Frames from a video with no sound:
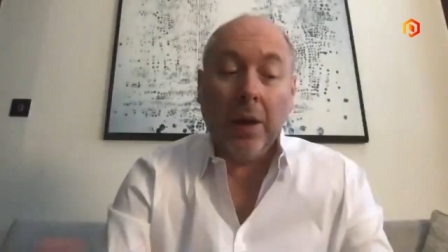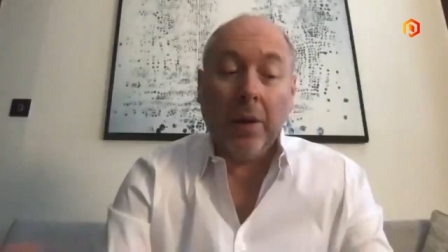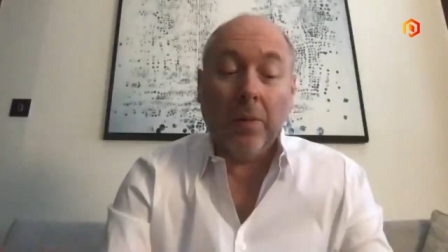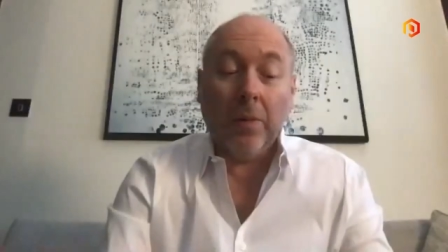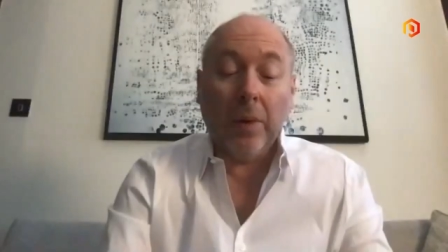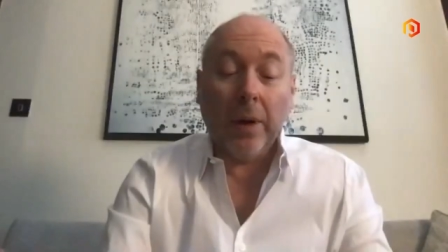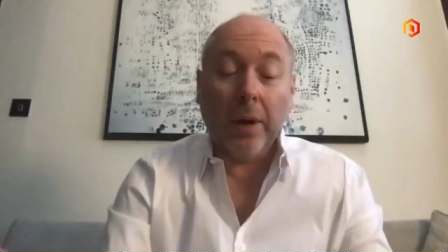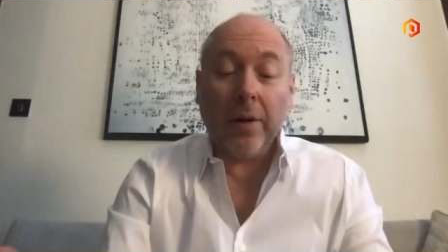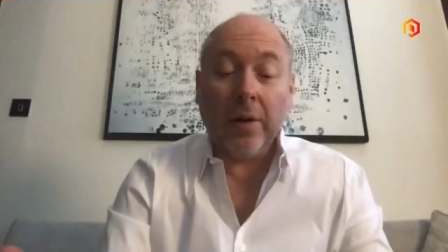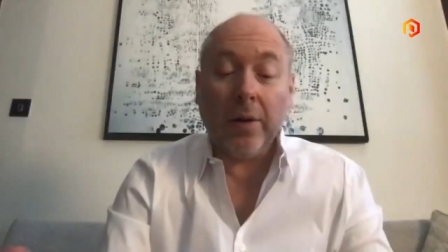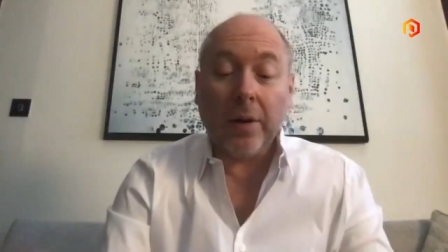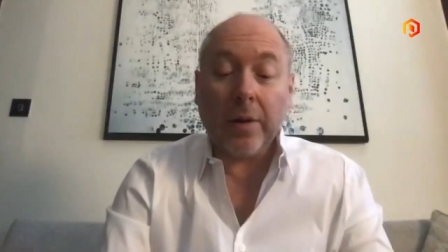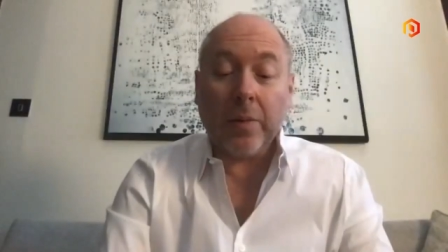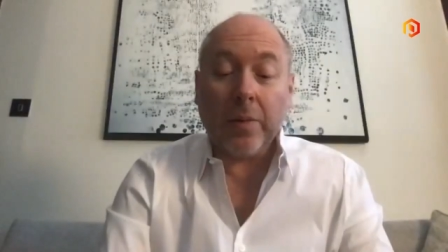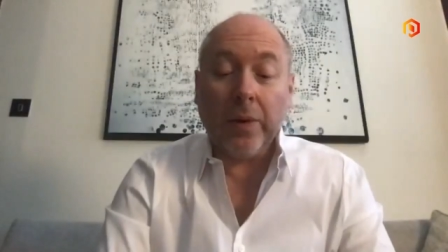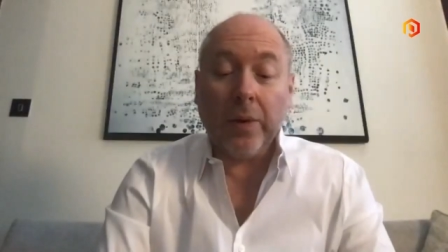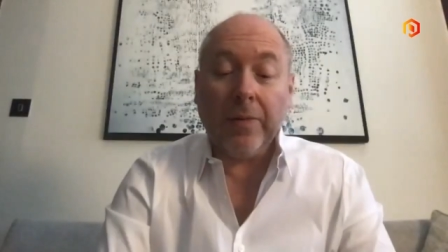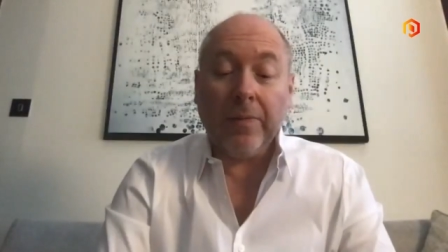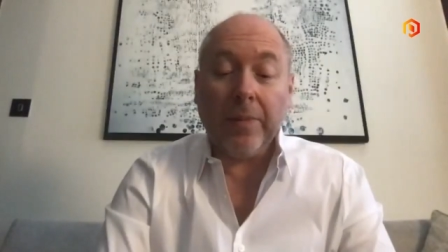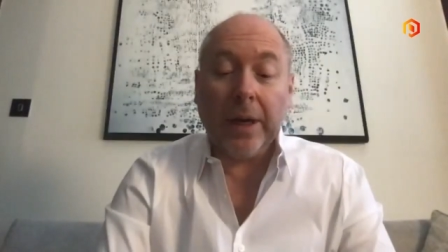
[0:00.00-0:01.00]
Well, look,
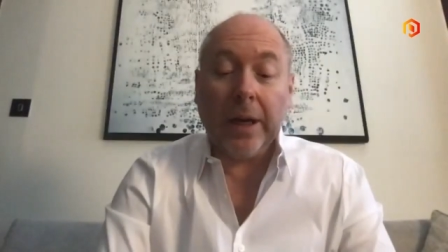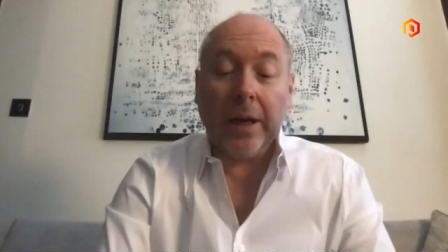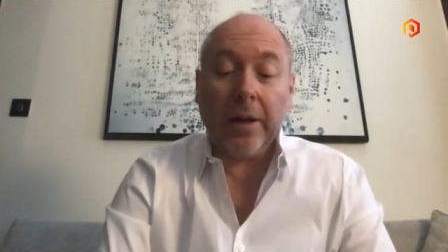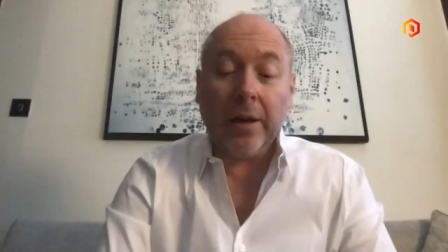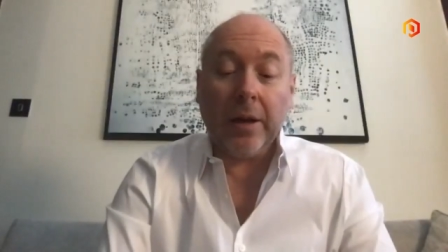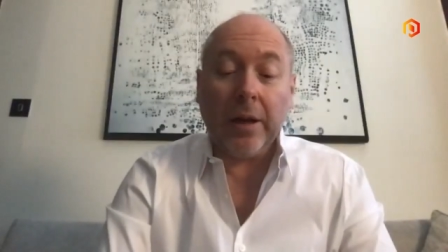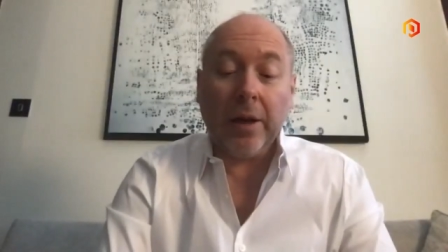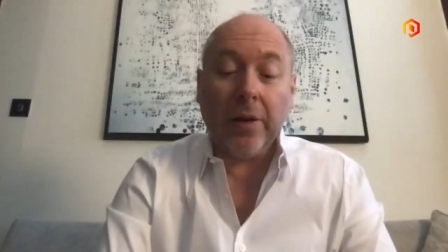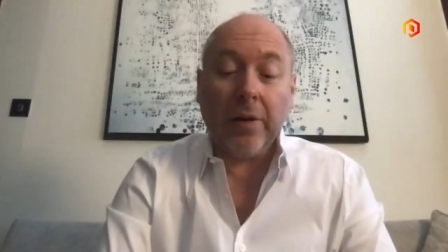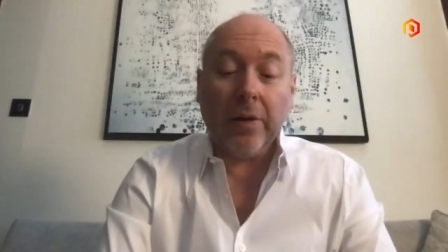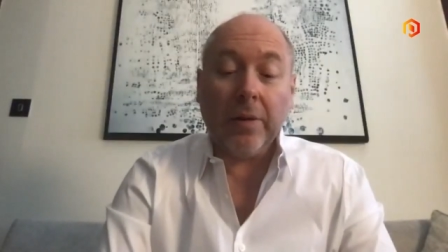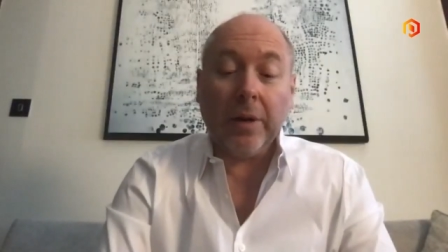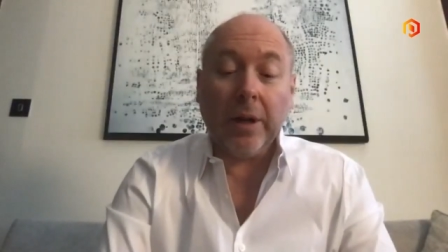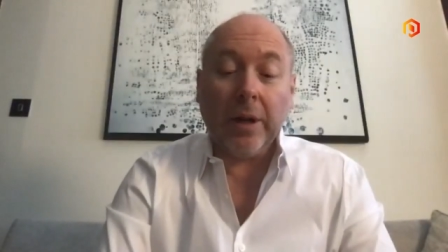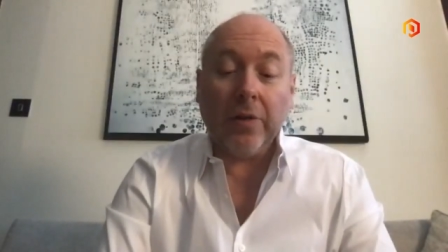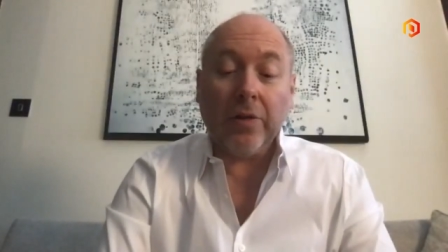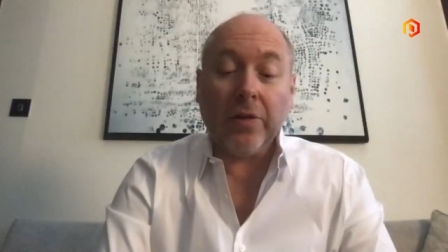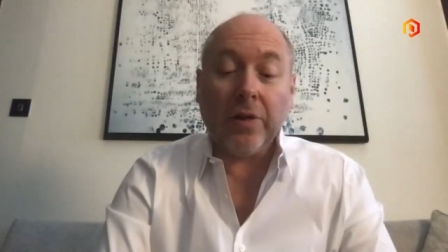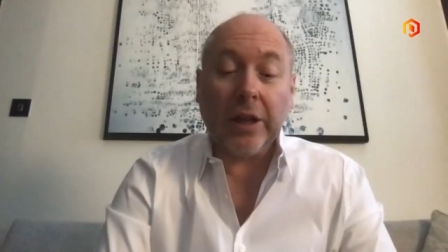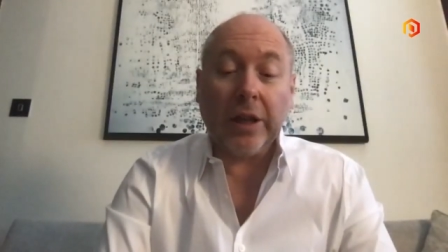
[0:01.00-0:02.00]
we've made no
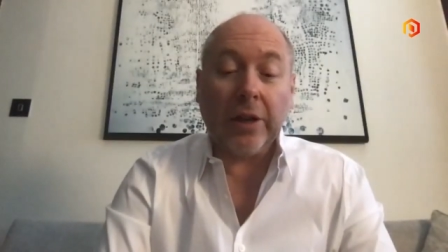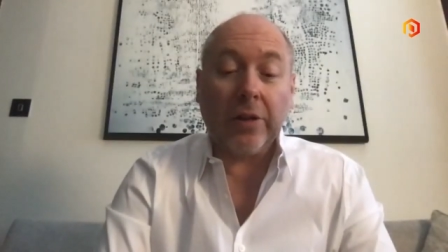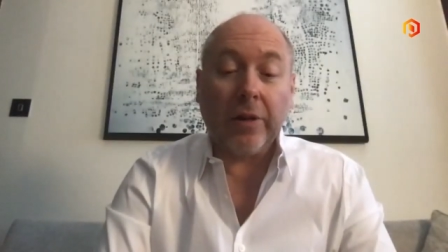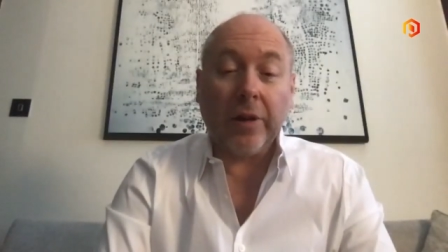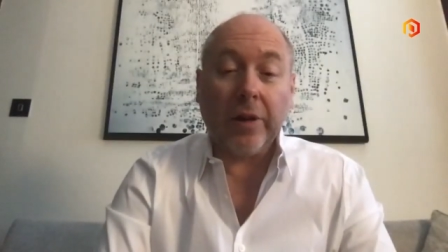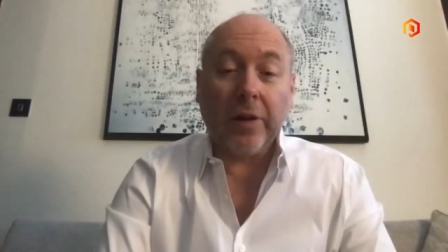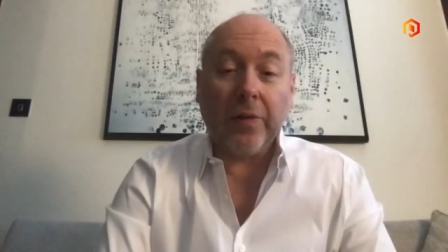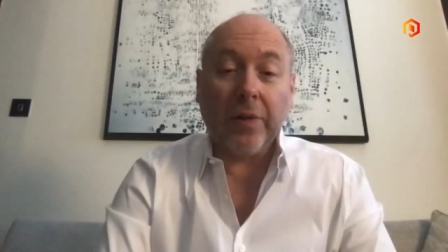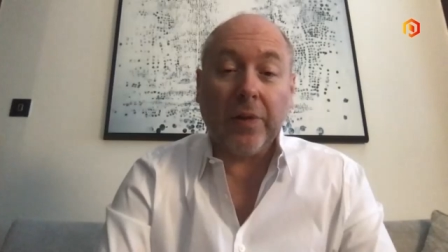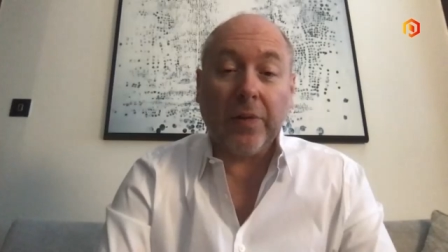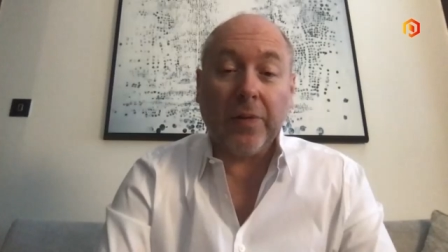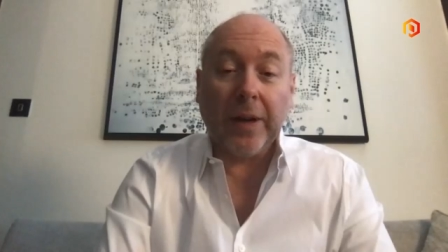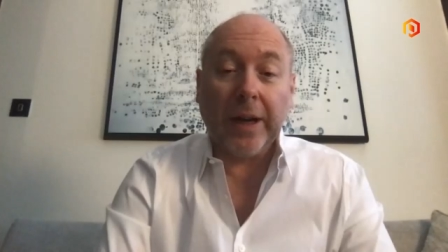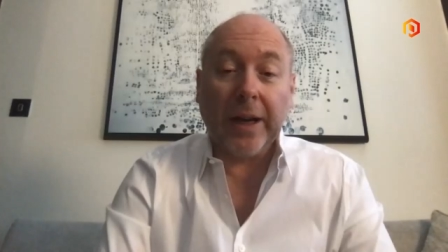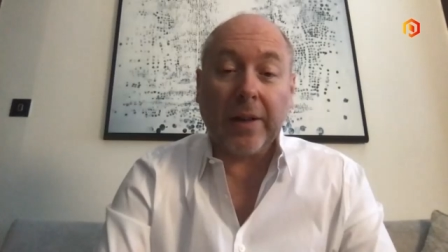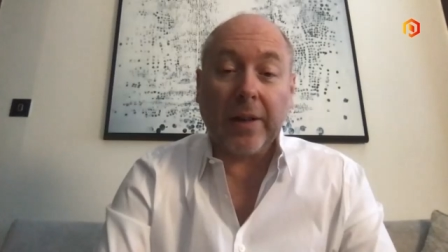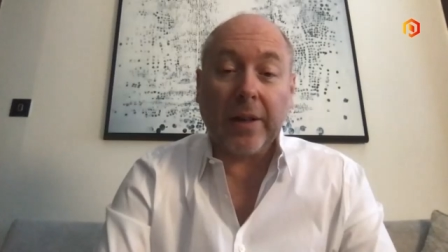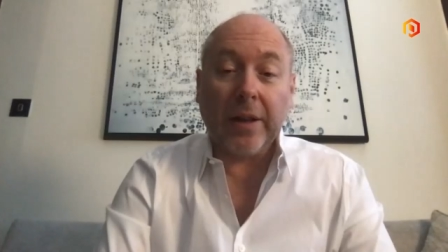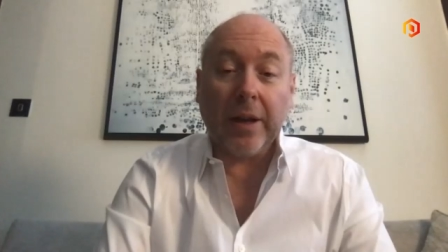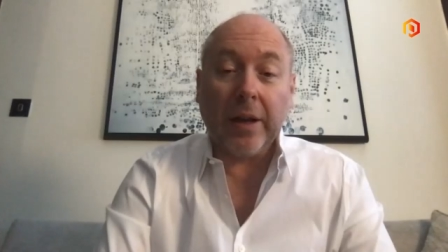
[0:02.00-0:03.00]
no secret of the
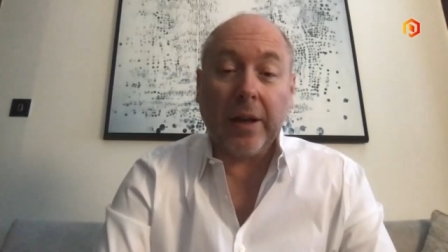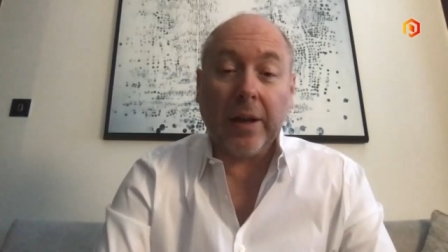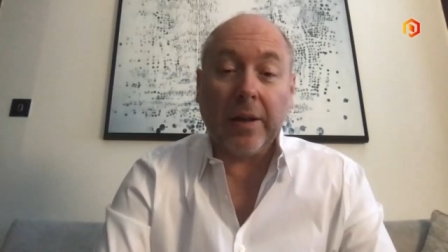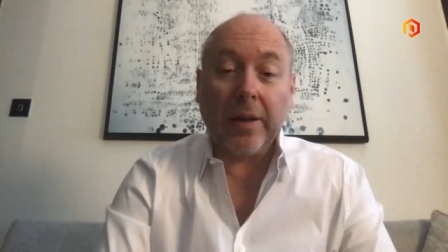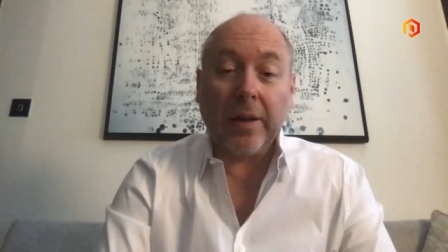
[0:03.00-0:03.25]
fact that